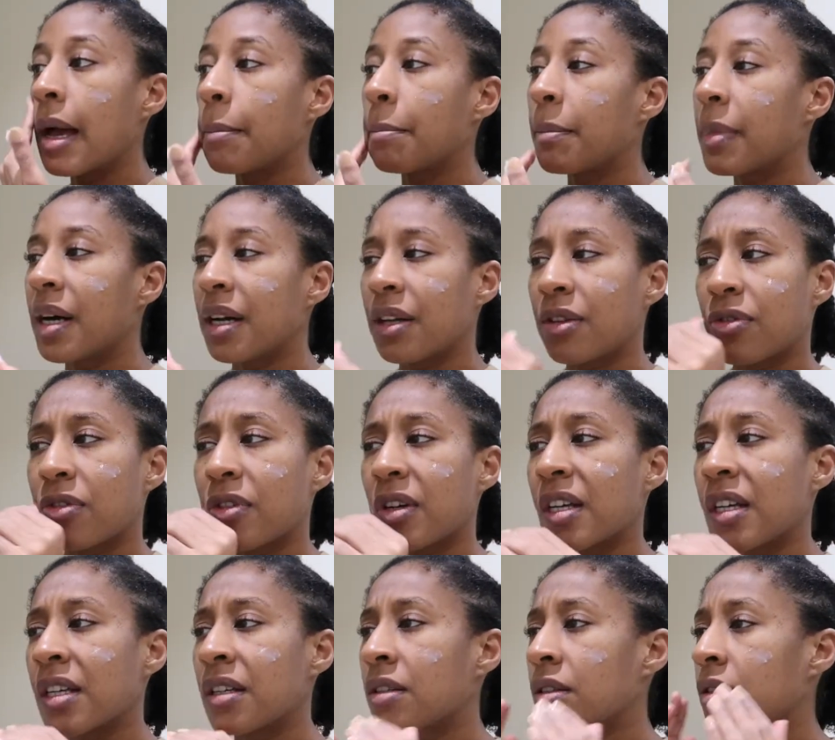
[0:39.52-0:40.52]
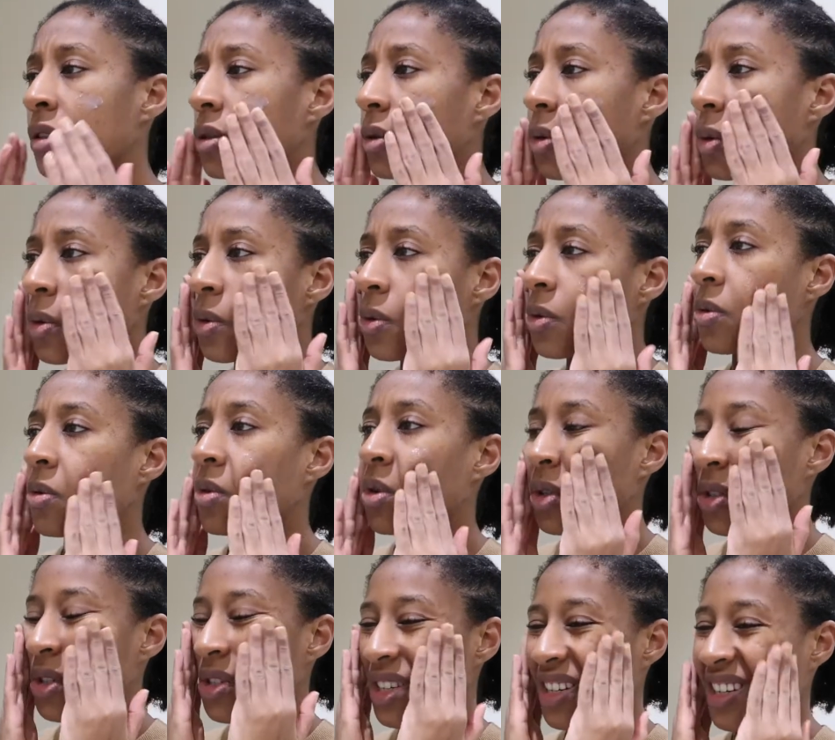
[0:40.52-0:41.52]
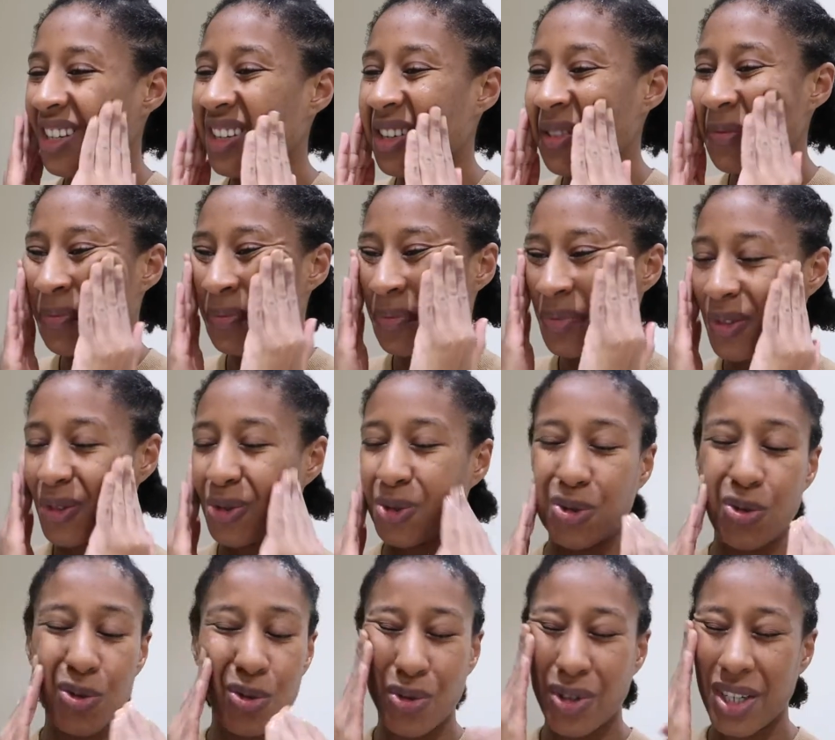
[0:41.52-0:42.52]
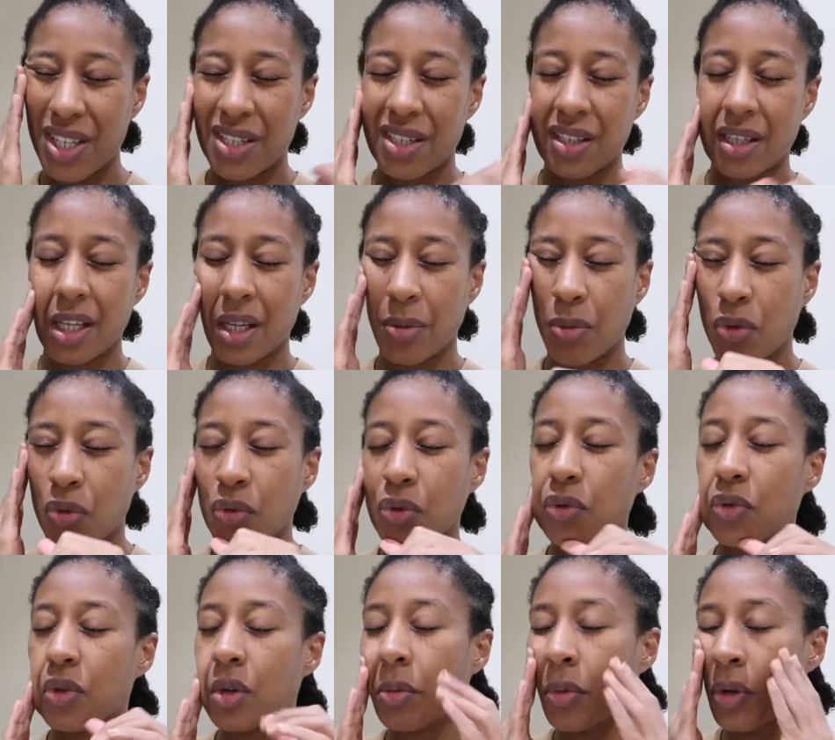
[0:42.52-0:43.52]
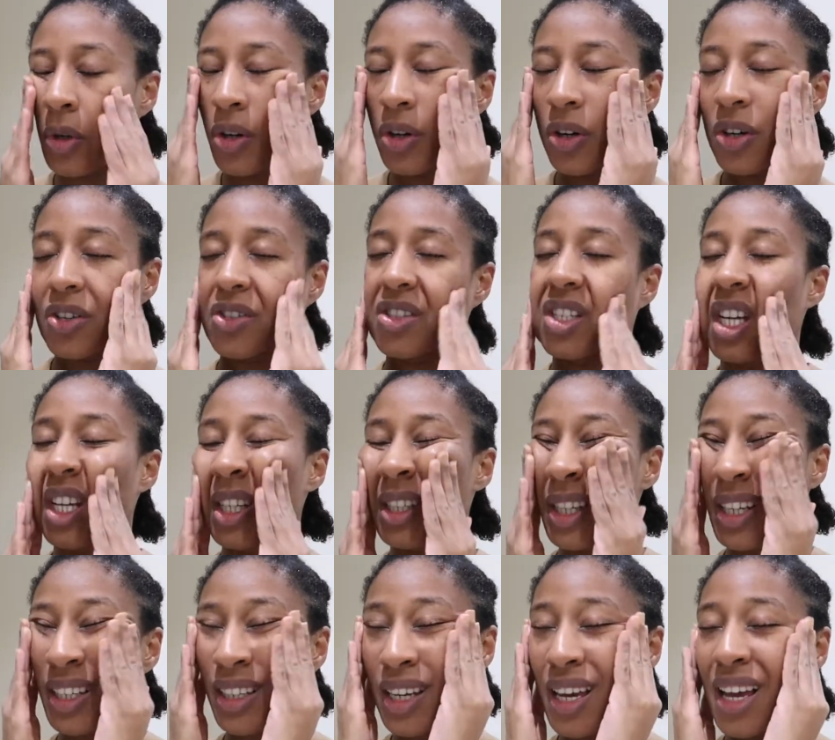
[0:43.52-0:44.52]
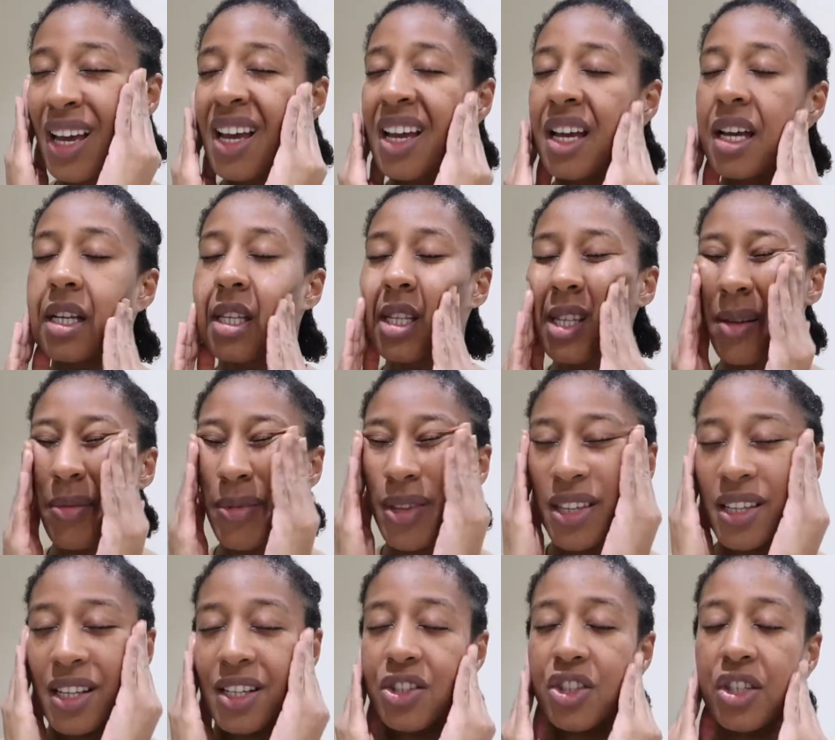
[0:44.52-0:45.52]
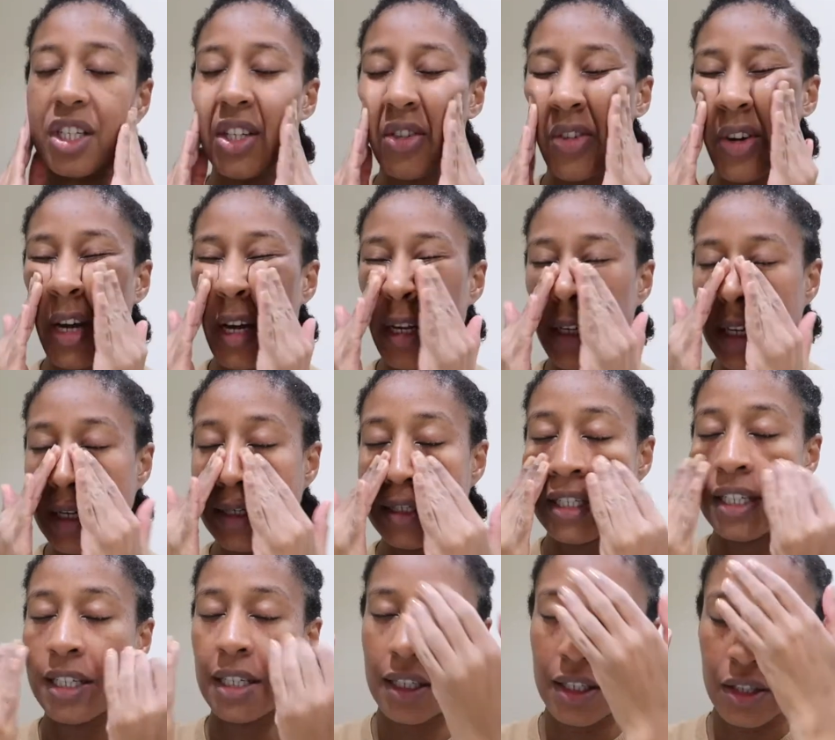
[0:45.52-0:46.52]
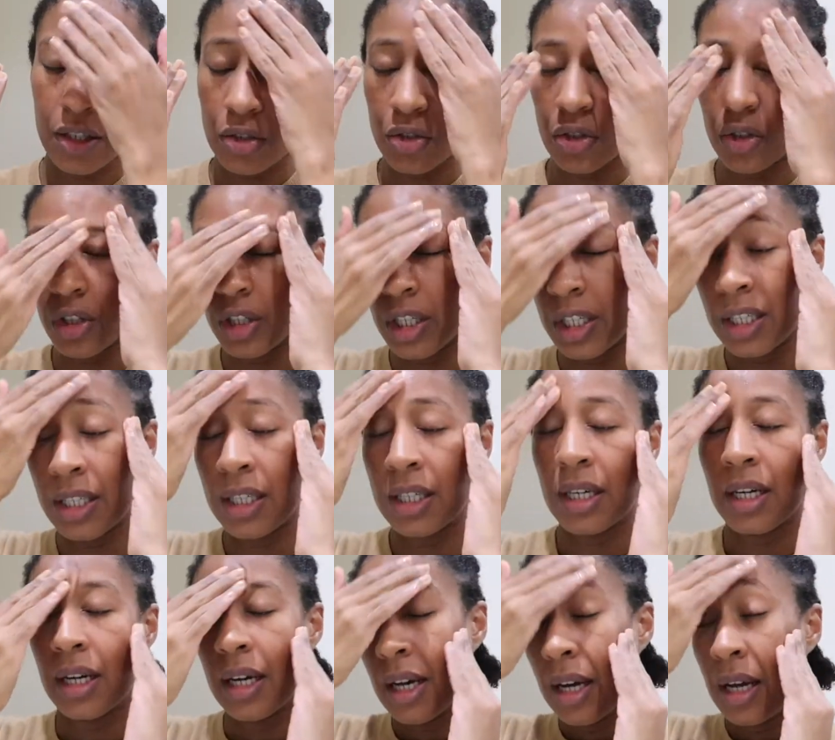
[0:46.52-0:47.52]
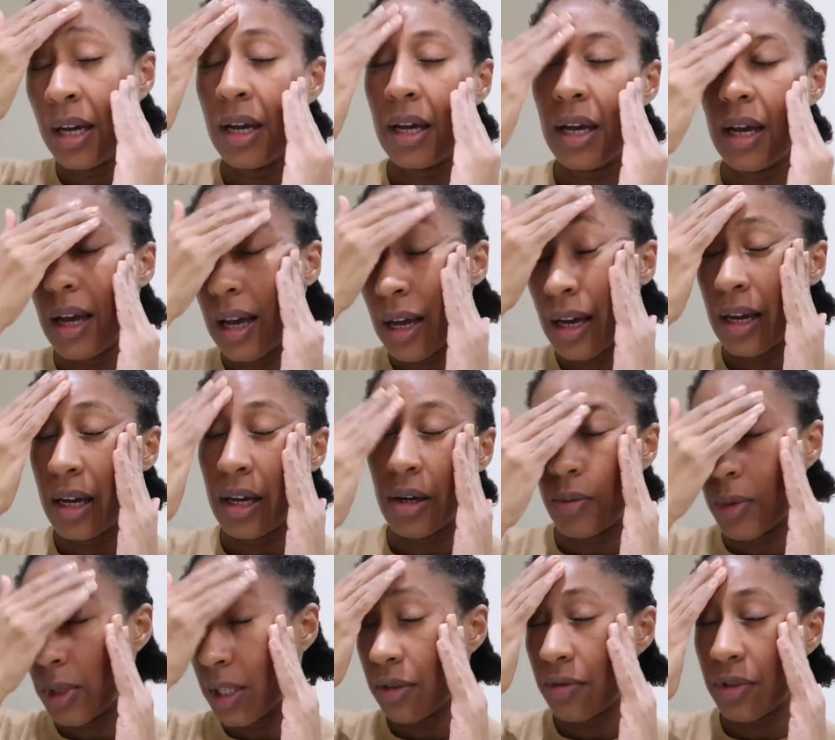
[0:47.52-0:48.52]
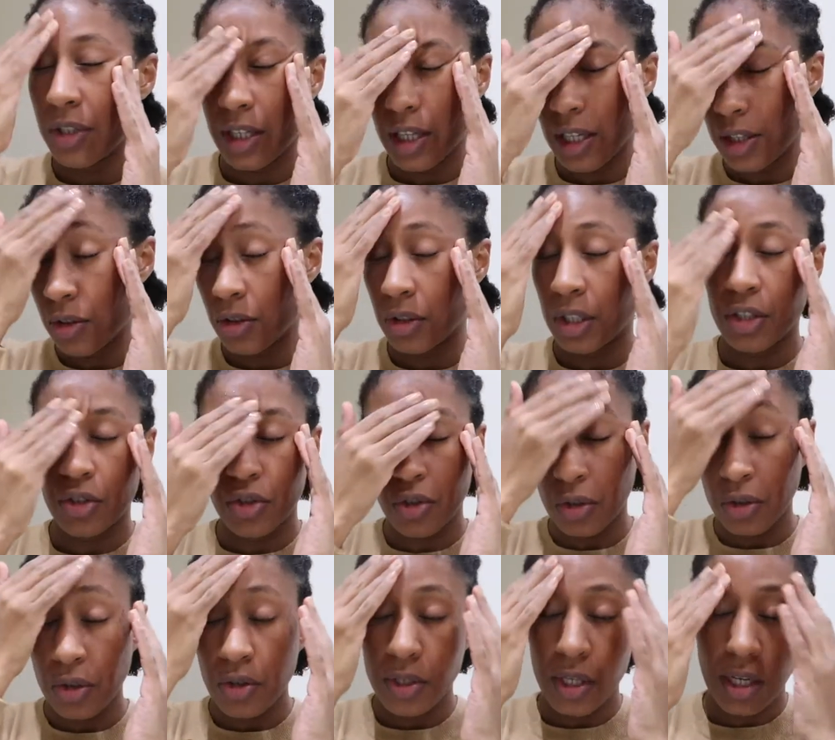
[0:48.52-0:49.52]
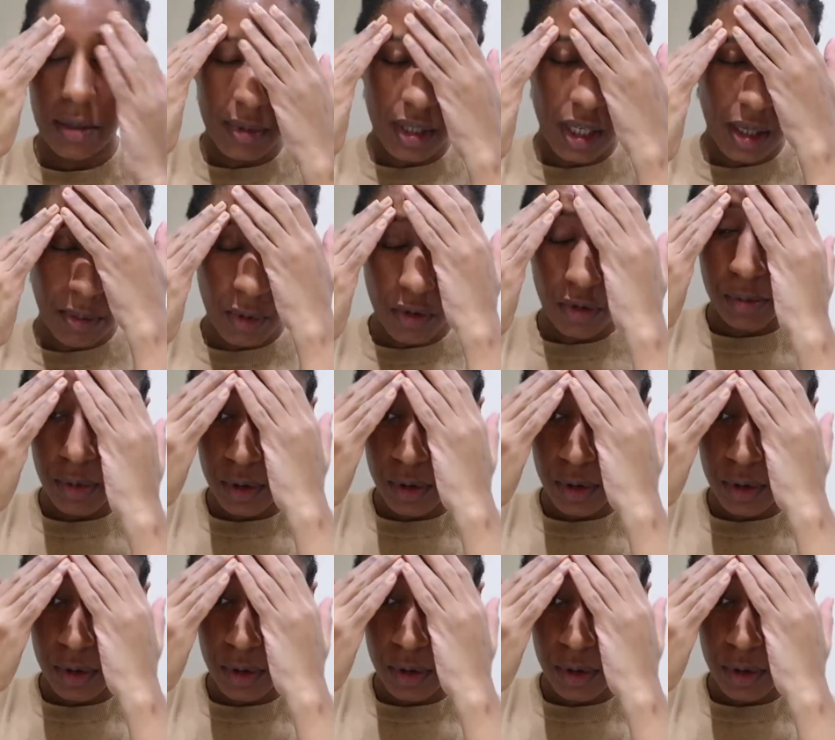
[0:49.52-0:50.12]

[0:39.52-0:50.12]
My friend who was recently moved from Morocco said that it's something that she read and she enjoyed. We definitely don't enjoy the same type of